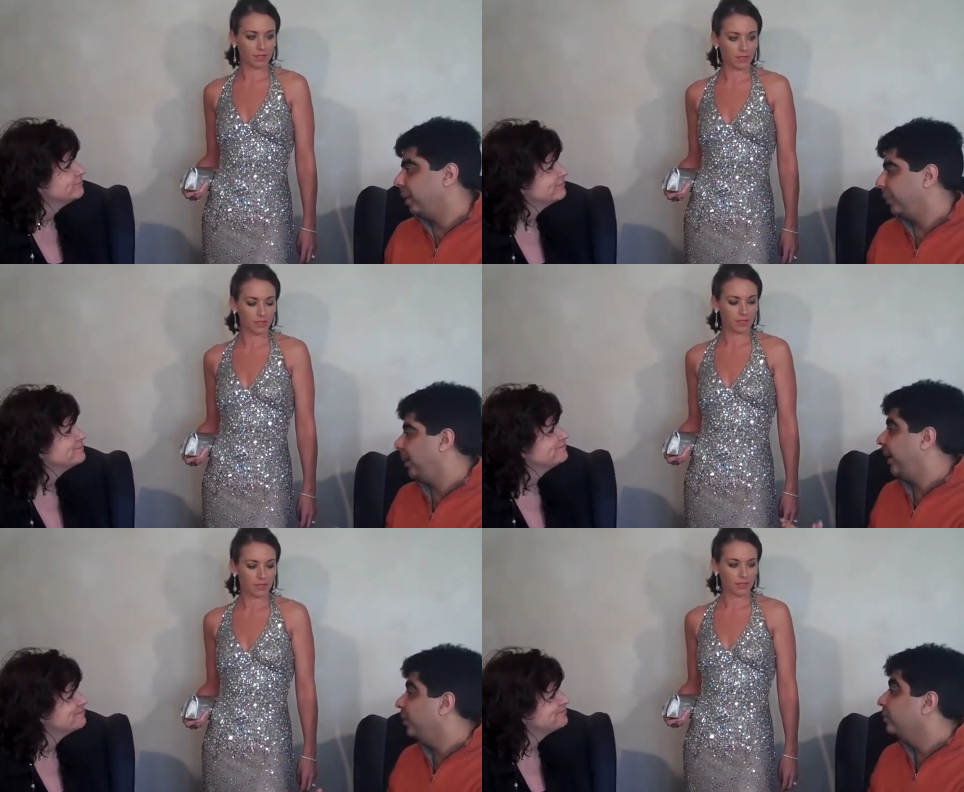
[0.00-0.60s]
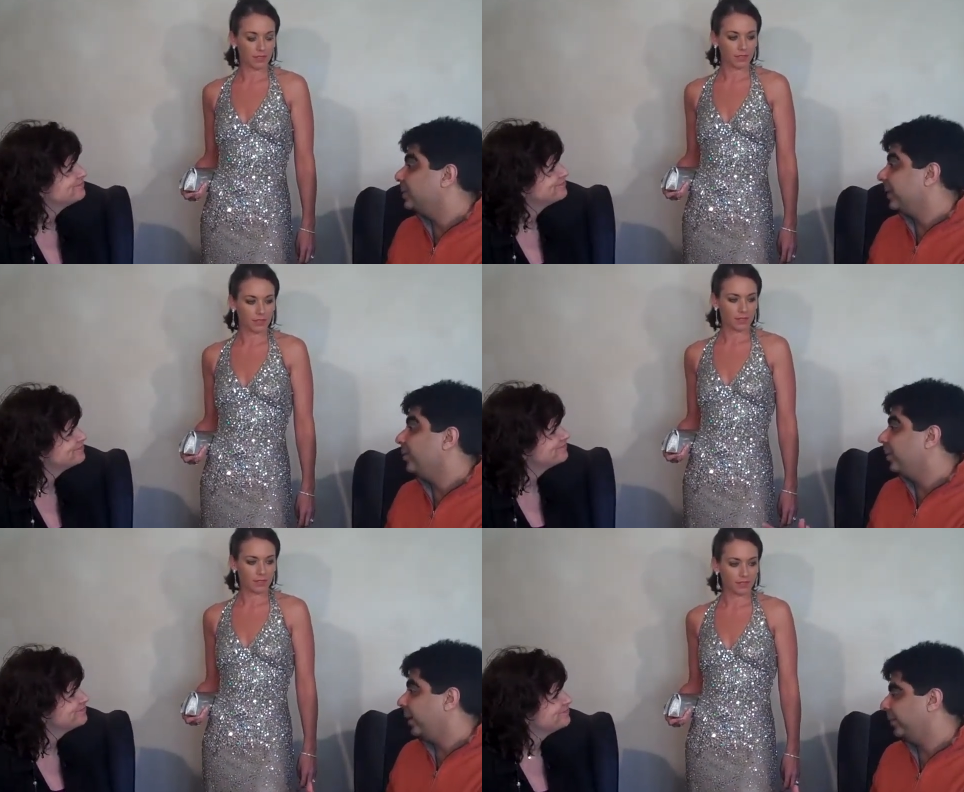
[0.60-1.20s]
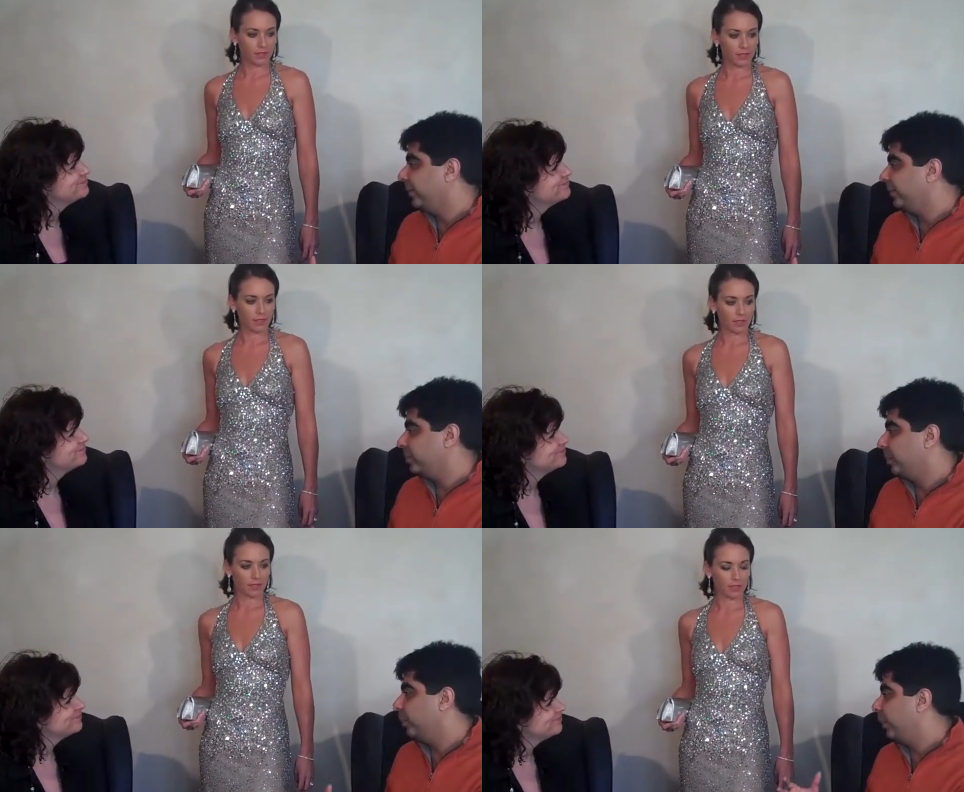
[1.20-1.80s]
Speaker 1: wrong, but I don't see a whole lot of
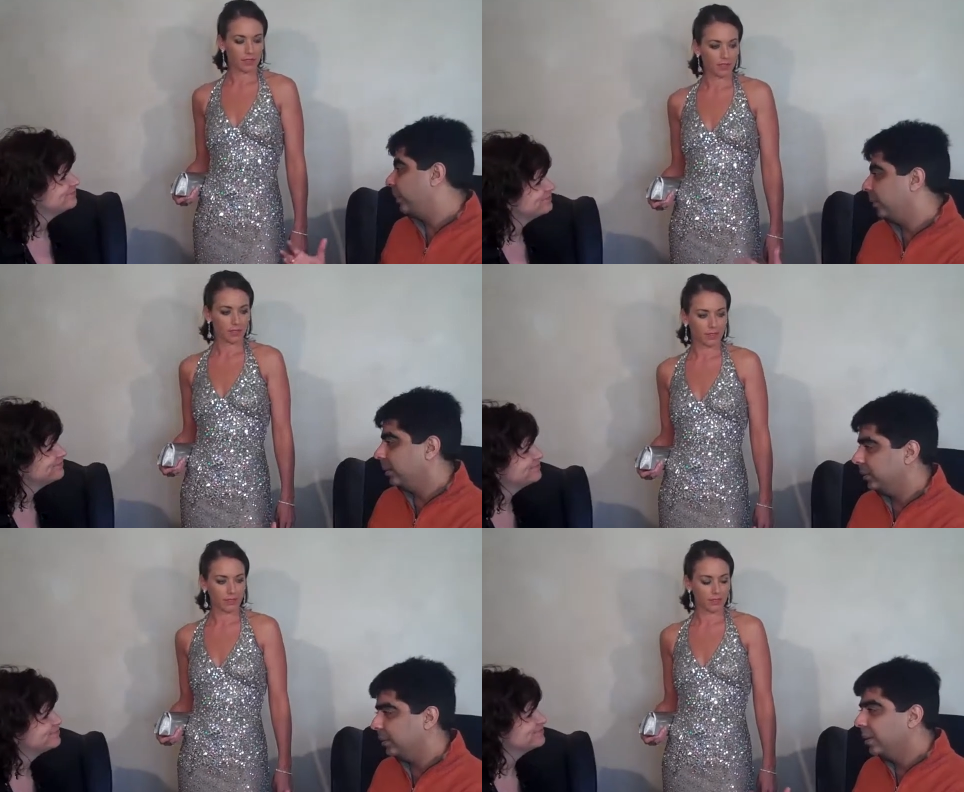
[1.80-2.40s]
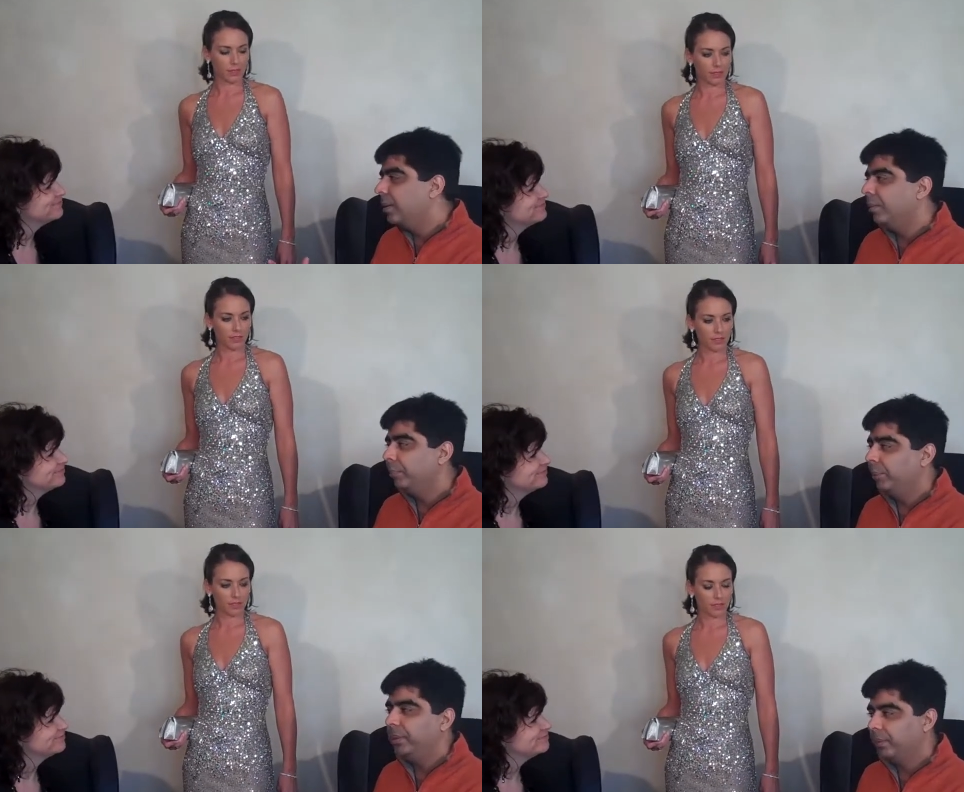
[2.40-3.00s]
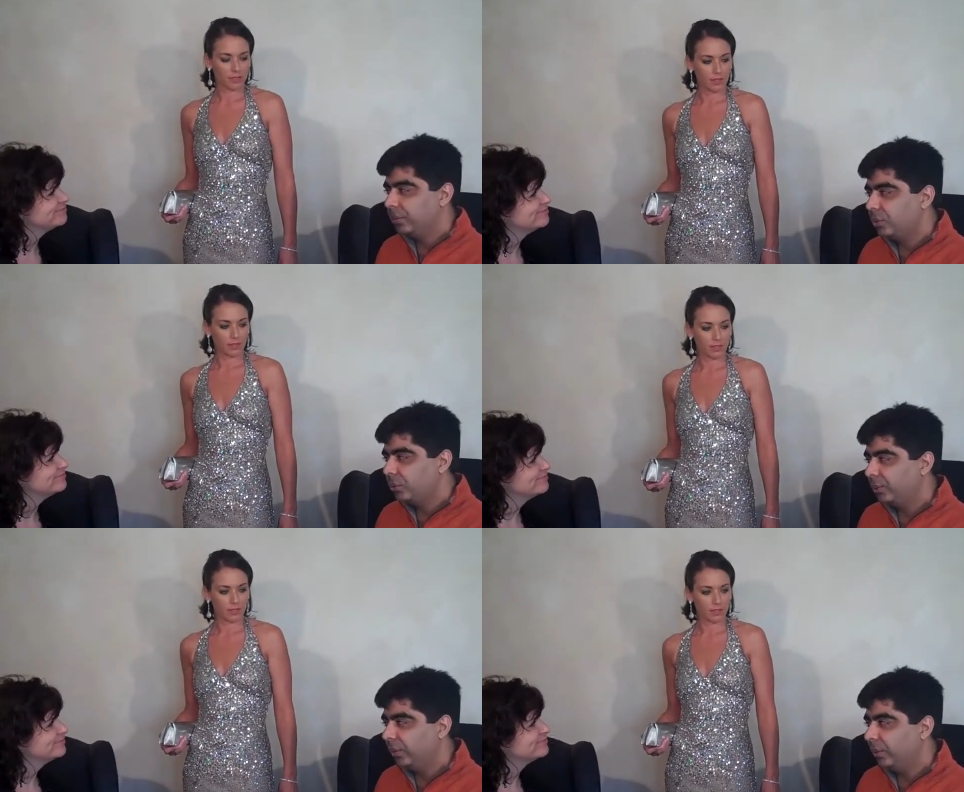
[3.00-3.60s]
difference between the between the
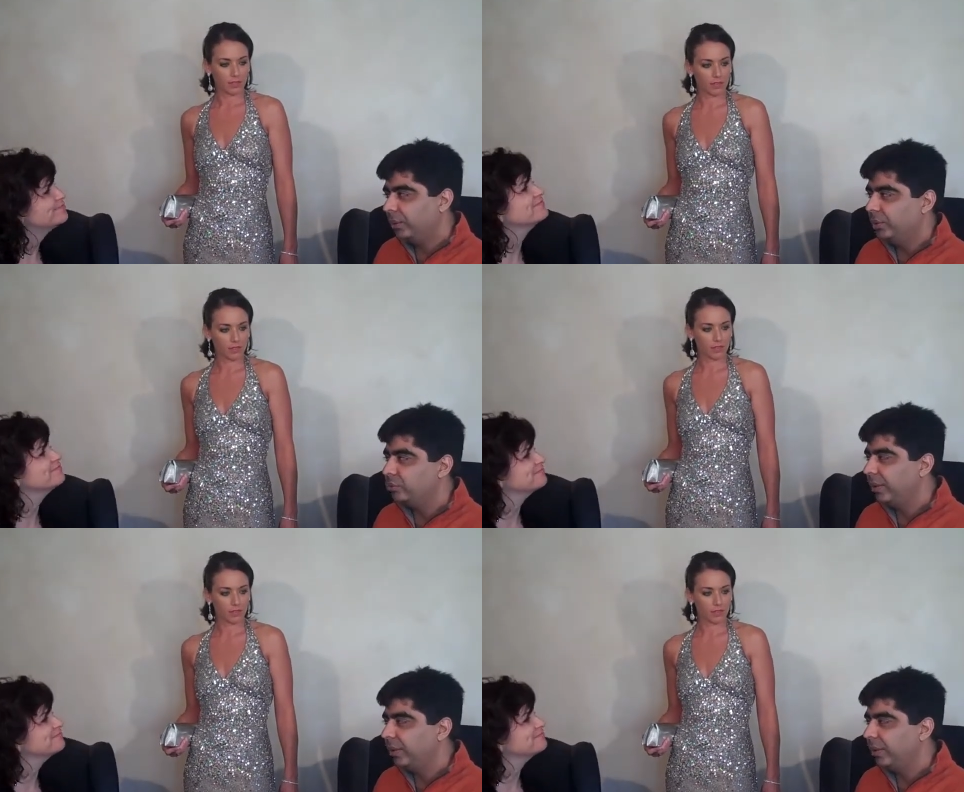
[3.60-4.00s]
two. You know, you're mm-hmm.